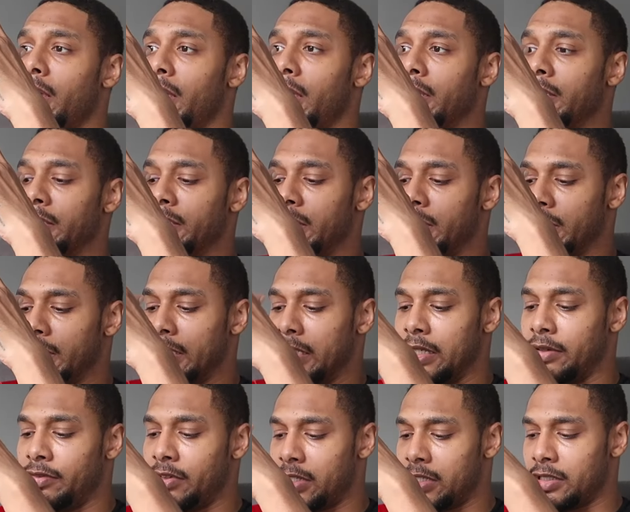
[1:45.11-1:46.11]
and just
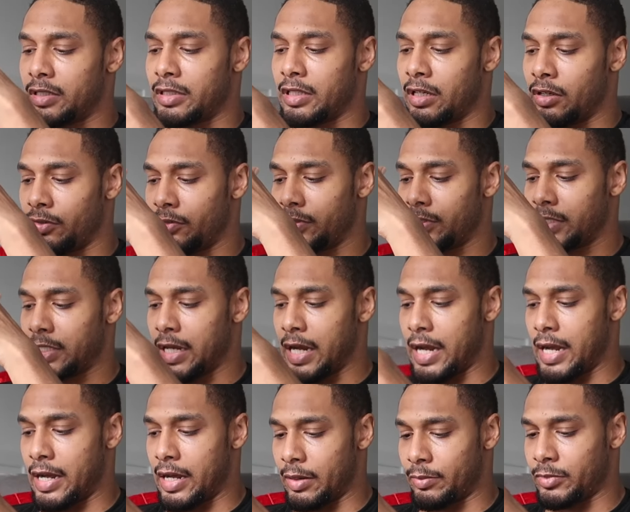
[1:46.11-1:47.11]
give yourself
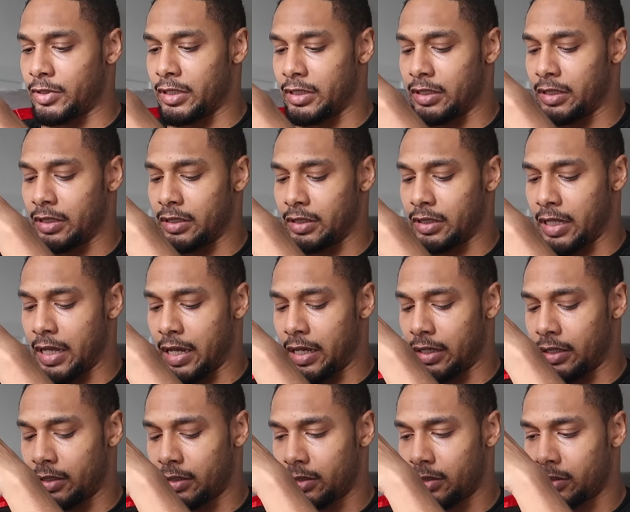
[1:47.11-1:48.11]
time to just
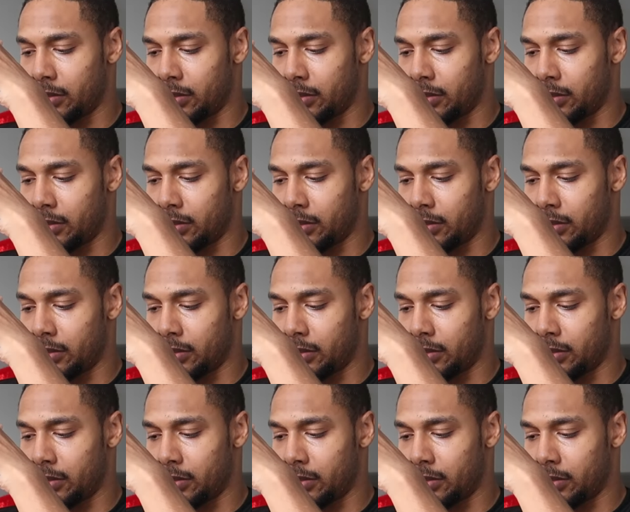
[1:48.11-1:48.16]
like